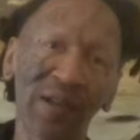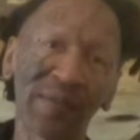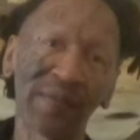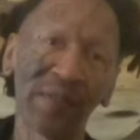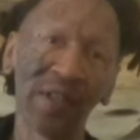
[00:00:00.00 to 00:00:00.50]

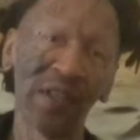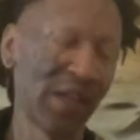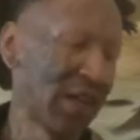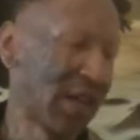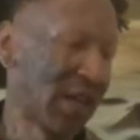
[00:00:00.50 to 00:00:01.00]
pot
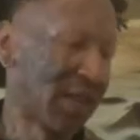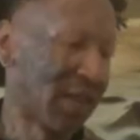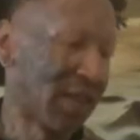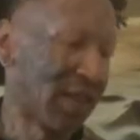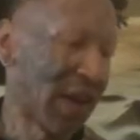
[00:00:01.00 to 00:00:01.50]

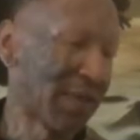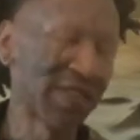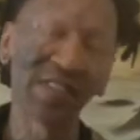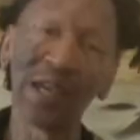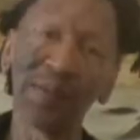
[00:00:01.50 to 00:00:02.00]
have
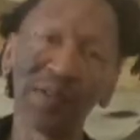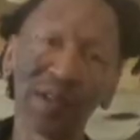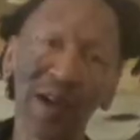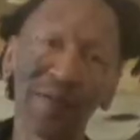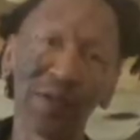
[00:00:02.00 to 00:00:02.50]
the same
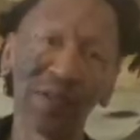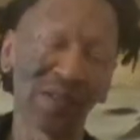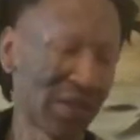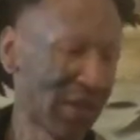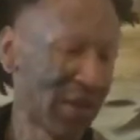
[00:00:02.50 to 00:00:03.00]

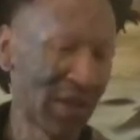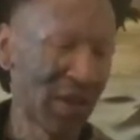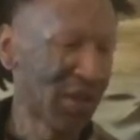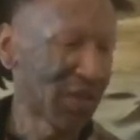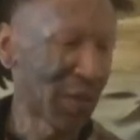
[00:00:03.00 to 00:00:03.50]
circumference.
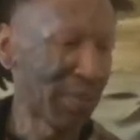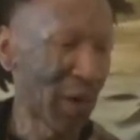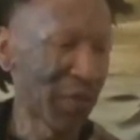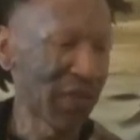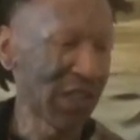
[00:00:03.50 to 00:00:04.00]
So
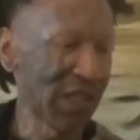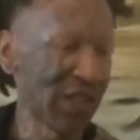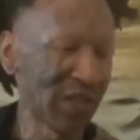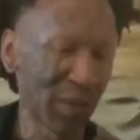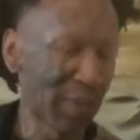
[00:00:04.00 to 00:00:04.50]
both of
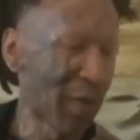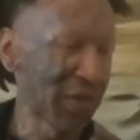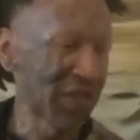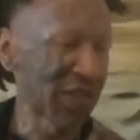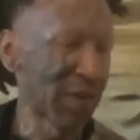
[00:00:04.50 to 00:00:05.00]
these, well,
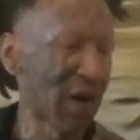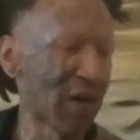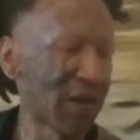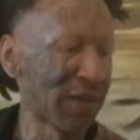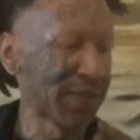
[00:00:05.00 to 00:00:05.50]
both of the
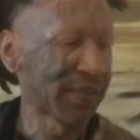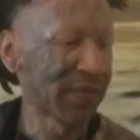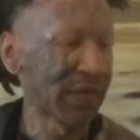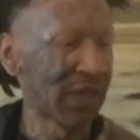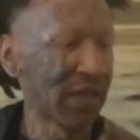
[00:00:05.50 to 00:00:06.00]
small
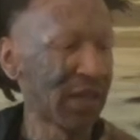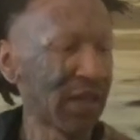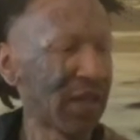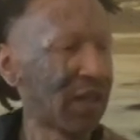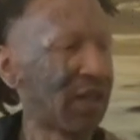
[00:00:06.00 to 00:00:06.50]

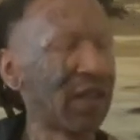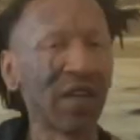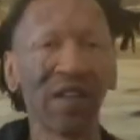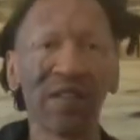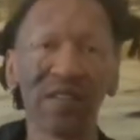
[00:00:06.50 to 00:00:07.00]

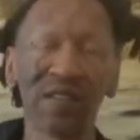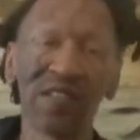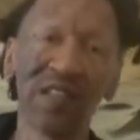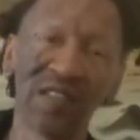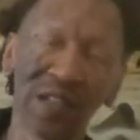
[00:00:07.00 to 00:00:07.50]

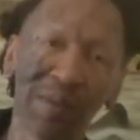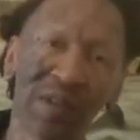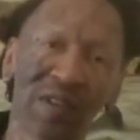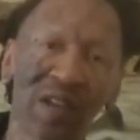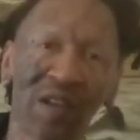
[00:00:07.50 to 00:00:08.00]
Cedar
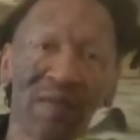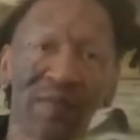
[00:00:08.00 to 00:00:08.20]
Summit,